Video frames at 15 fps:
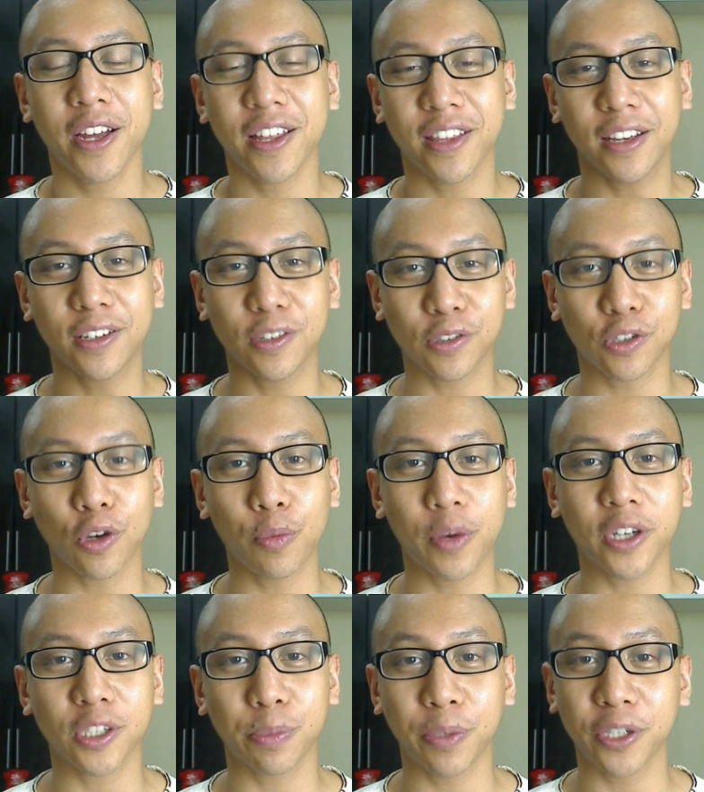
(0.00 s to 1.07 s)
Thank you so
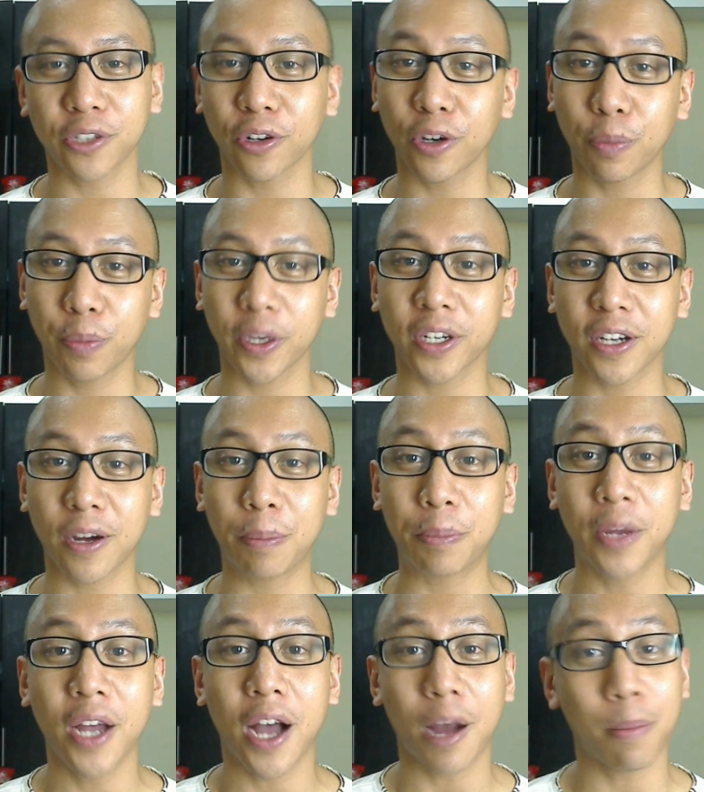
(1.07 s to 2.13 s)
much. Be sure to pick up
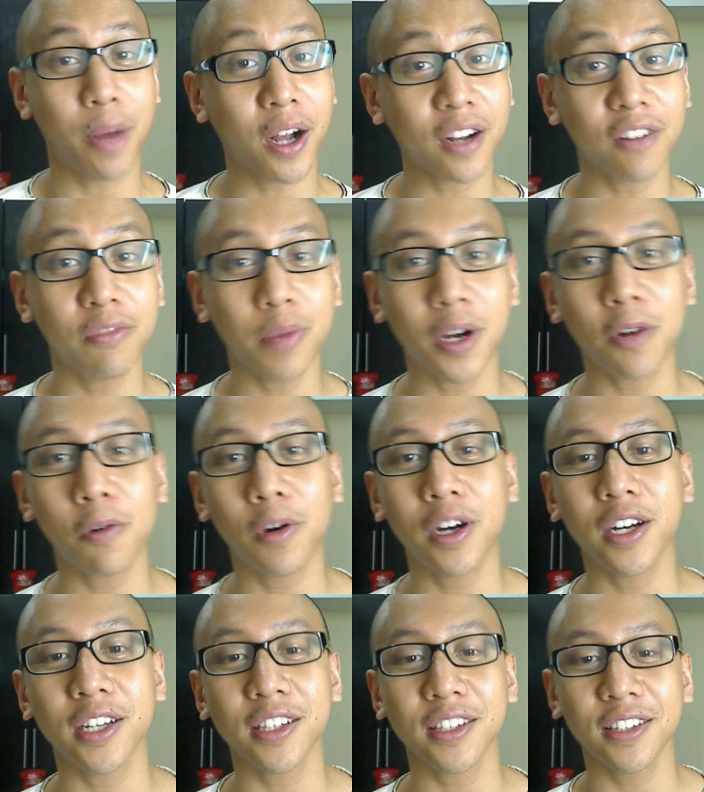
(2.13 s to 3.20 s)
a bag of Meng
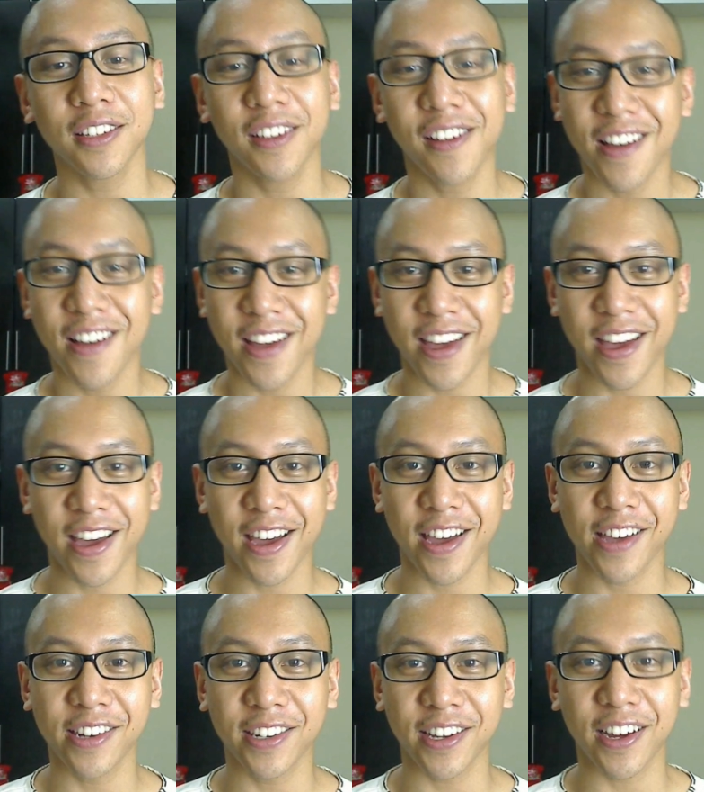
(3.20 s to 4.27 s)
Huan
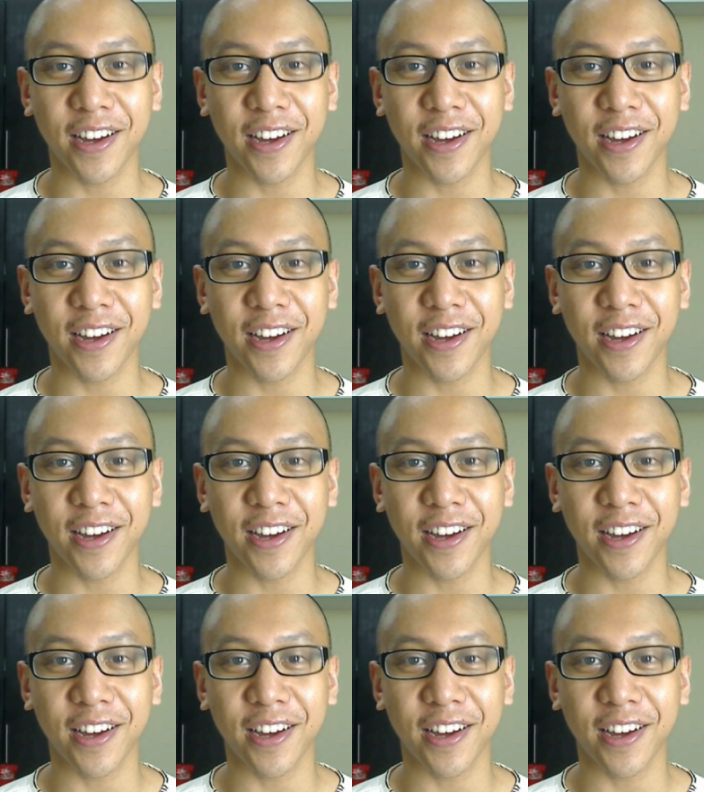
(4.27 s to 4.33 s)
and